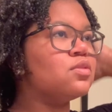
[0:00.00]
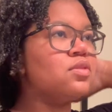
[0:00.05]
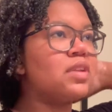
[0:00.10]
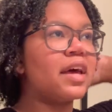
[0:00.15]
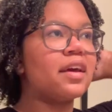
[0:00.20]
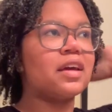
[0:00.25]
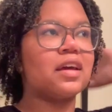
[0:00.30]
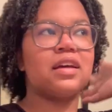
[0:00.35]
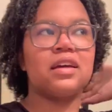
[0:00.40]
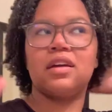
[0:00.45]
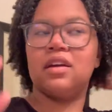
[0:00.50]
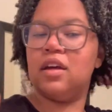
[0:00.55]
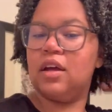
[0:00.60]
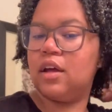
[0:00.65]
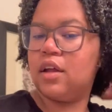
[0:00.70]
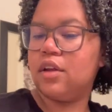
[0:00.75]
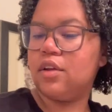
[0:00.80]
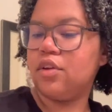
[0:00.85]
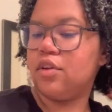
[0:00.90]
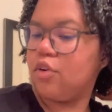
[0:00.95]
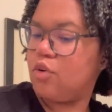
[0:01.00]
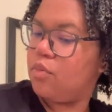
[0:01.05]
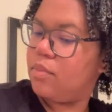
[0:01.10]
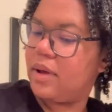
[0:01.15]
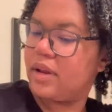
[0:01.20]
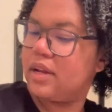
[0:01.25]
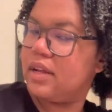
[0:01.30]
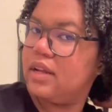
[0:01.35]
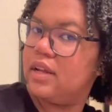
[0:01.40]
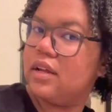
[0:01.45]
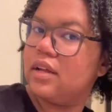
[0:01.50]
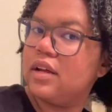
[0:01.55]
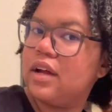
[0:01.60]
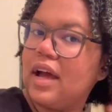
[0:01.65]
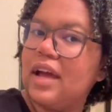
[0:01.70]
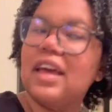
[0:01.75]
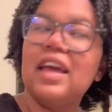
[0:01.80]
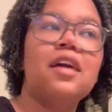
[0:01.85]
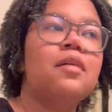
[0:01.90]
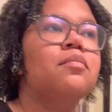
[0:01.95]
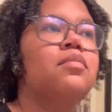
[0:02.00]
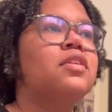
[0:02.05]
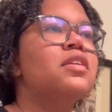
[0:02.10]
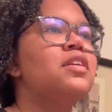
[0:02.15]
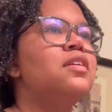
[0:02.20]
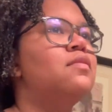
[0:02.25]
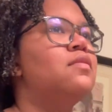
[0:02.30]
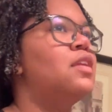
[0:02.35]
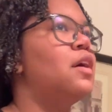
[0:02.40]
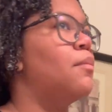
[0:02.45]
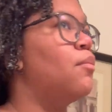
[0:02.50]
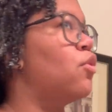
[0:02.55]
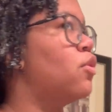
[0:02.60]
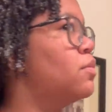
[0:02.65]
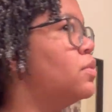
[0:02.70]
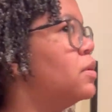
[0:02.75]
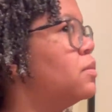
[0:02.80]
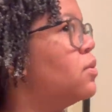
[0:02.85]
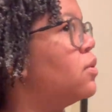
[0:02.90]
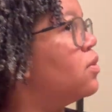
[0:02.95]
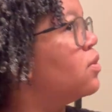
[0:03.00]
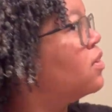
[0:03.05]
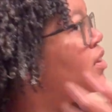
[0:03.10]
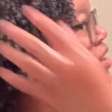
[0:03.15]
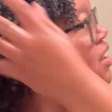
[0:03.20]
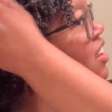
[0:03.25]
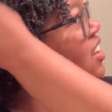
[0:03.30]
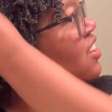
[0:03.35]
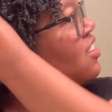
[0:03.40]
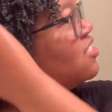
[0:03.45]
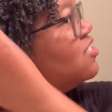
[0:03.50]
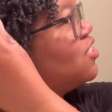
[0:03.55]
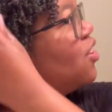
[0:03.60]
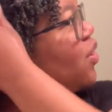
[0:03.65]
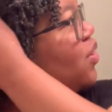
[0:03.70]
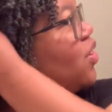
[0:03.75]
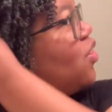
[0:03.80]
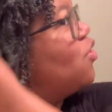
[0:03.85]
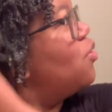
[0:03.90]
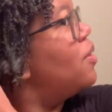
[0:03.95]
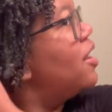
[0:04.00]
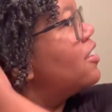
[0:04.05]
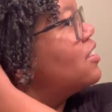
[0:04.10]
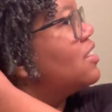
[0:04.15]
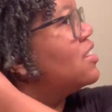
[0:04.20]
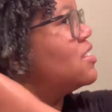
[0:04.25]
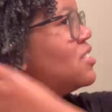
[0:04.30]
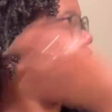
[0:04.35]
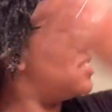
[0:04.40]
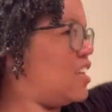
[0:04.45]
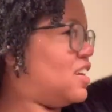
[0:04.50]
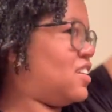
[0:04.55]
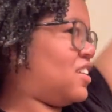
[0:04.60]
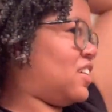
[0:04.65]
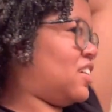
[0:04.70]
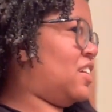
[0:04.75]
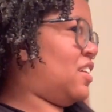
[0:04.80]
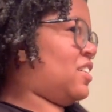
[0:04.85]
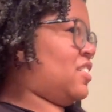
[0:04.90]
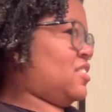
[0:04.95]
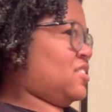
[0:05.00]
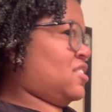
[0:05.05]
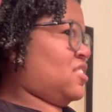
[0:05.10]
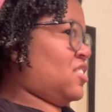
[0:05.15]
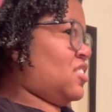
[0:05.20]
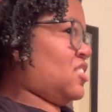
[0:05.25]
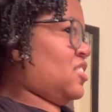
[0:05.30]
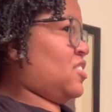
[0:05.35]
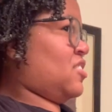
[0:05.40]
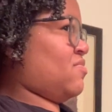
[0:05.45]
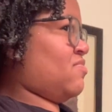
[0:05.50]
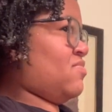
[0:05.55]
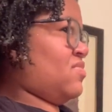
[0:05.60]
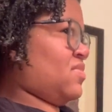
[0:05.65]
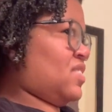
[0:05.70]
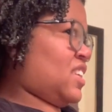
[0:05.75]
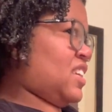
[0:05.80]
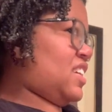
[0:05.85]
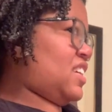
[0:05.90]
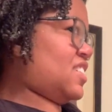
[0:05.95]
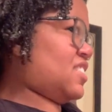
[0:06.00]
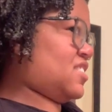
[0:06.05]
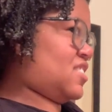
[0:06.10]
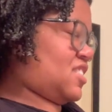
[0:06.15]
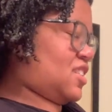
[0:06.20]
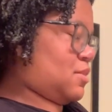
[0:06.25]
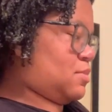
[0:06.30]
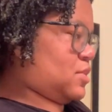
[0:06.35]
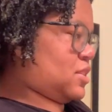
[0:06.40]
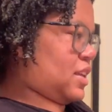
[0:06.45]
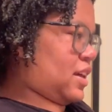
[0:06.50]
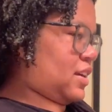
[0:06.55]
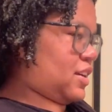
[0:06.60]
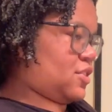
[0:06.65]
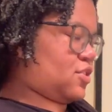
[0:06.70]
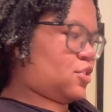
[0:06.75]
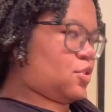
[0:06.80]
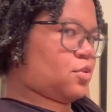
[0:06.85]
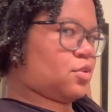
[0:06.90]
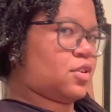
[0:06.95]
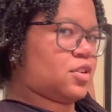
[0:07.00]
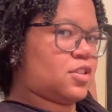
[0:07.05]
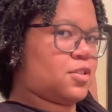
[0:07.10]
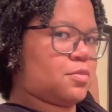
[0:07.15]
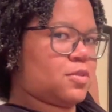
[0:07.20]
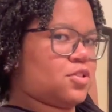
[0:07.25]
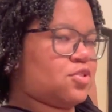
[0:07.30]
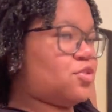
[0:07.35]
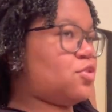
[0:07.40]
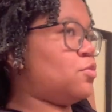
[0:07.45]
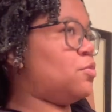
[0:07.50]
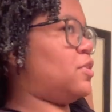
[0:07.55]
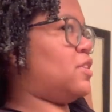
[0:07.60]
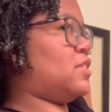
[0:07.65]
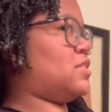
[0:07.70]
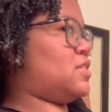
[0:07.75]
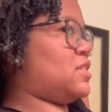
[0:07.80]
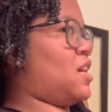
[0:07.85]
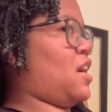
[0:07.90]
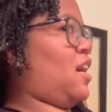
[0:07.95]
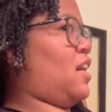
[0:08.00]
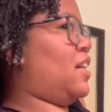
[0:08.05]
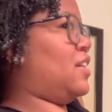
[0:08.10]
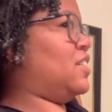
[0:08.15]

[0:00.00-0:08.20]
Like, nobody, I can't believe that more people don't know about this. It seems like it's too good to be true, but it's not.